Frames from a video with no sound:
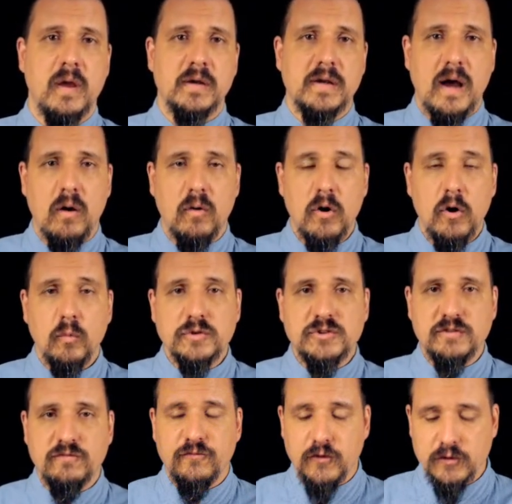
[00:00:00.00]
Now, when
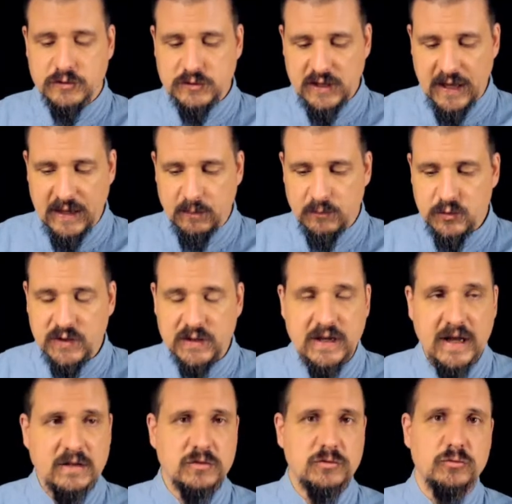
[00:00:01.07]
she first came to the
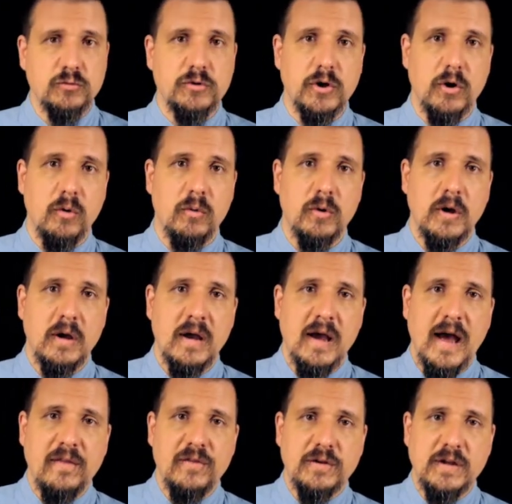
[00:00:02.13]
dance studio,
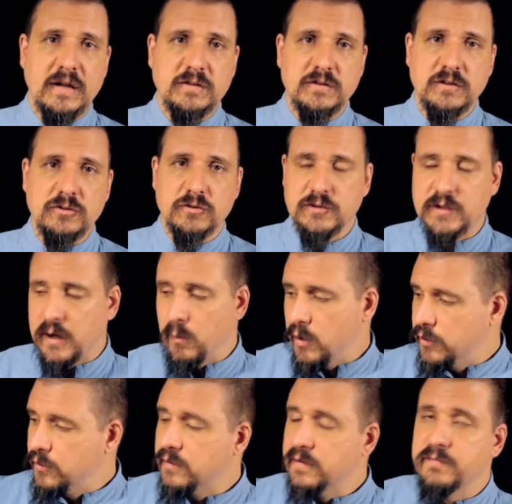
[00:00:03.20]
and the dance teacher said, "I want
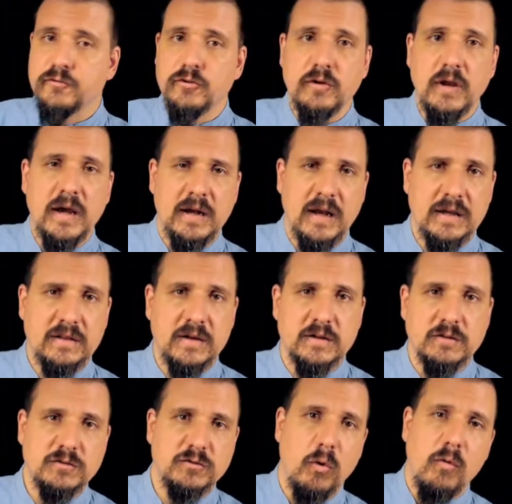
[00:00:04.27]
you to lift your leg like
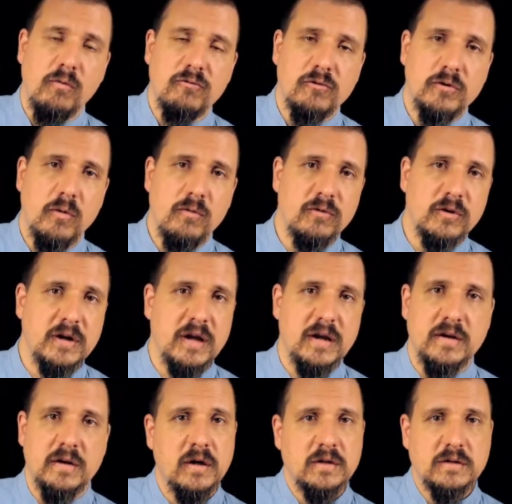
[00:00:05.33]
this over and over again,
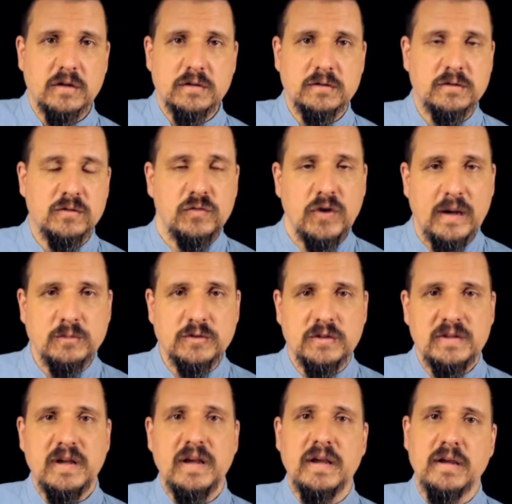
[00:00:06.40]
dozens of times a
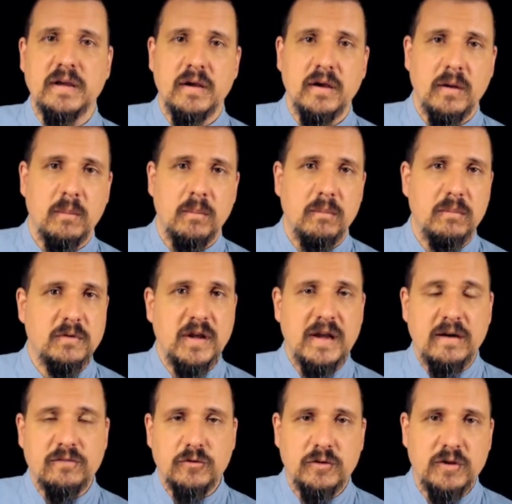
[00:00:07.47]
day," day
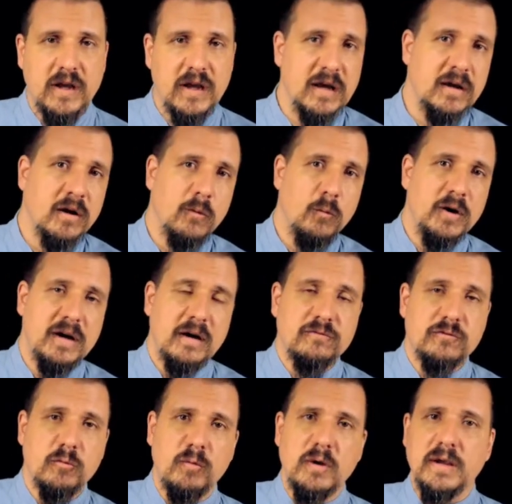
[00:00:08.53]
after day, week
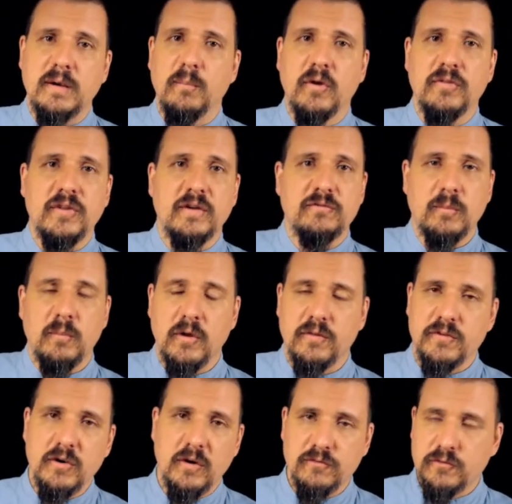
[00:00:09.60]
after week, month after month,
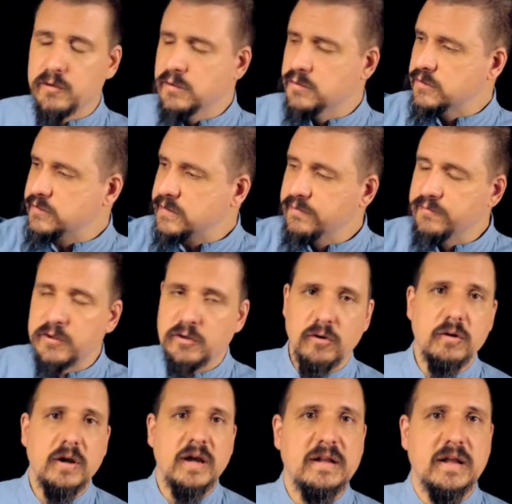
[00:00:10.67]
year after year, just lifting
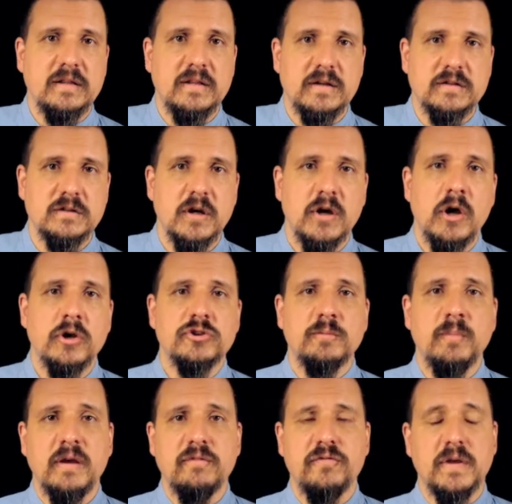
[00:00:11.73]
your like this, she
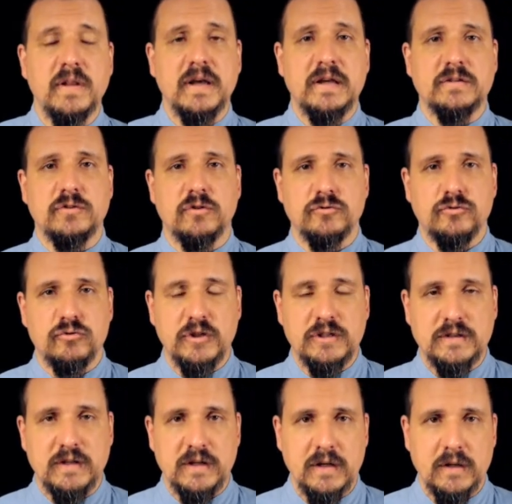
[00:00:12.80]
might feel like it's
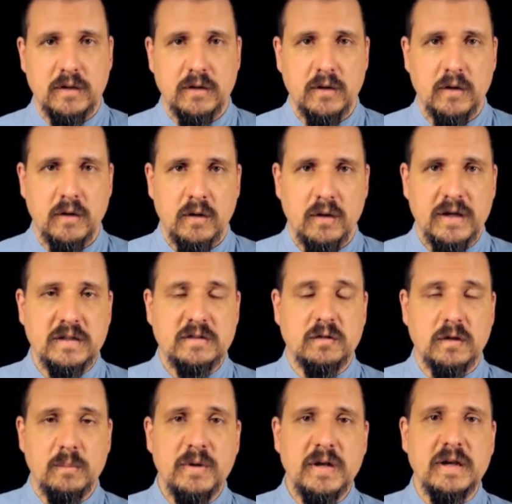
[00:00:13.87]
constricting, like it's
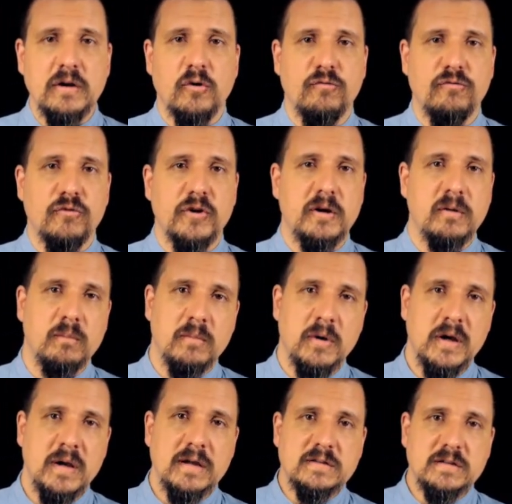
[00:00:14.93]
limiting her freedom.
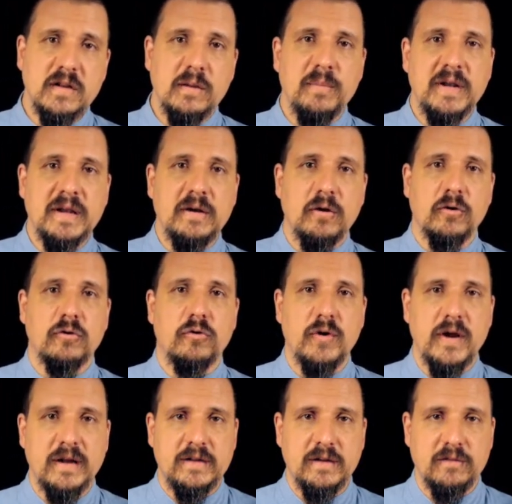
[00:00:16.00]
It's limiting her
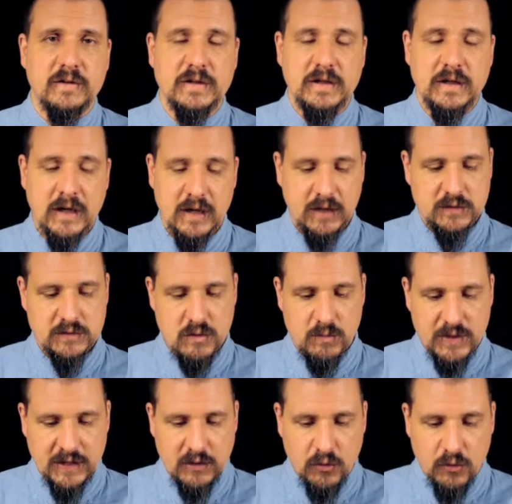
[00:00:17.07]
creativity. It's
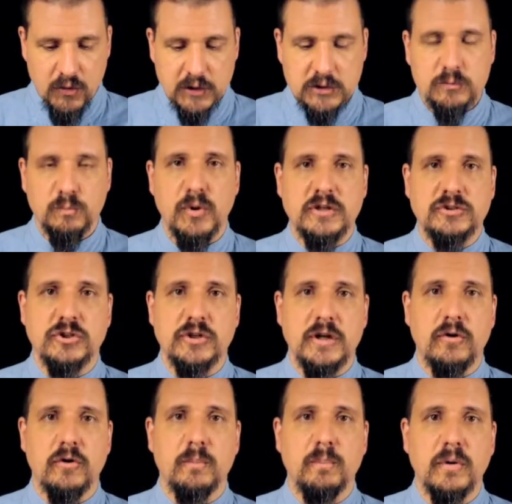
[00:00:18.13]
limiting her expression and
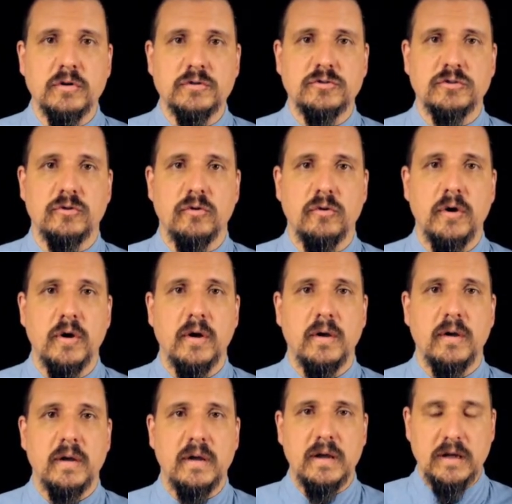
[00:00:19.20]
her personal
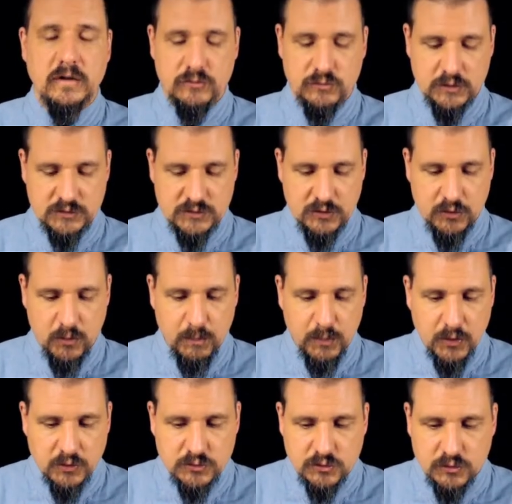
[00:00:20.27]
interest and her
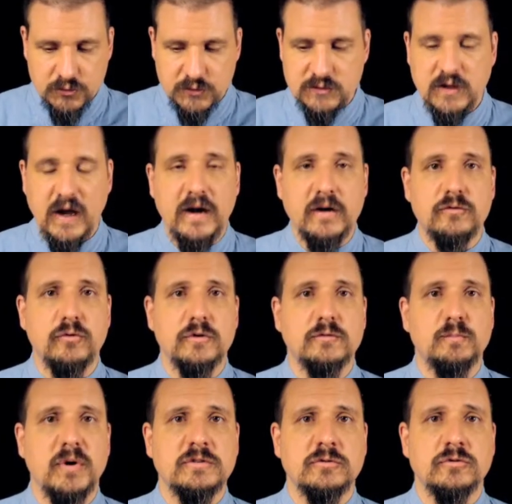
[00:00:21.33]
personal desire to
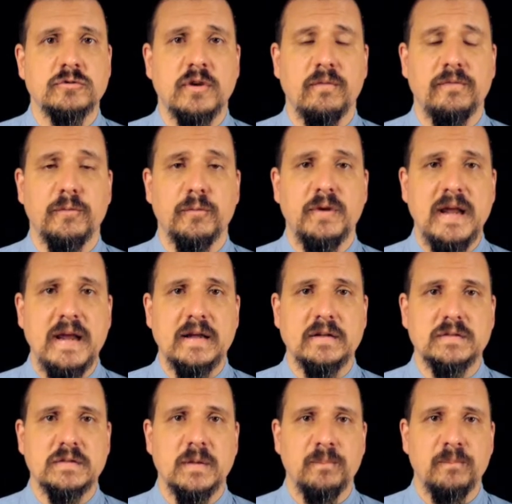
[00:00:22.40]
express herself through
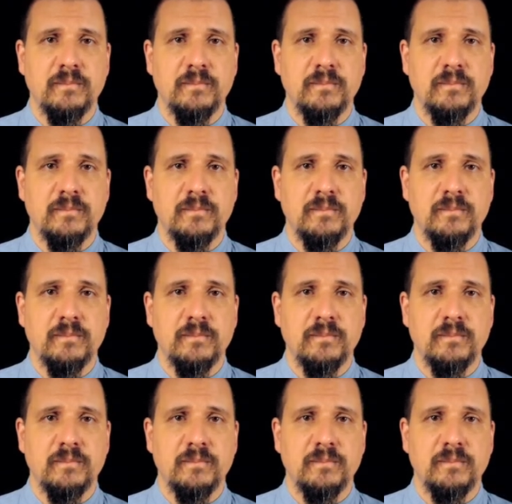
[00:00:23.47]
dance.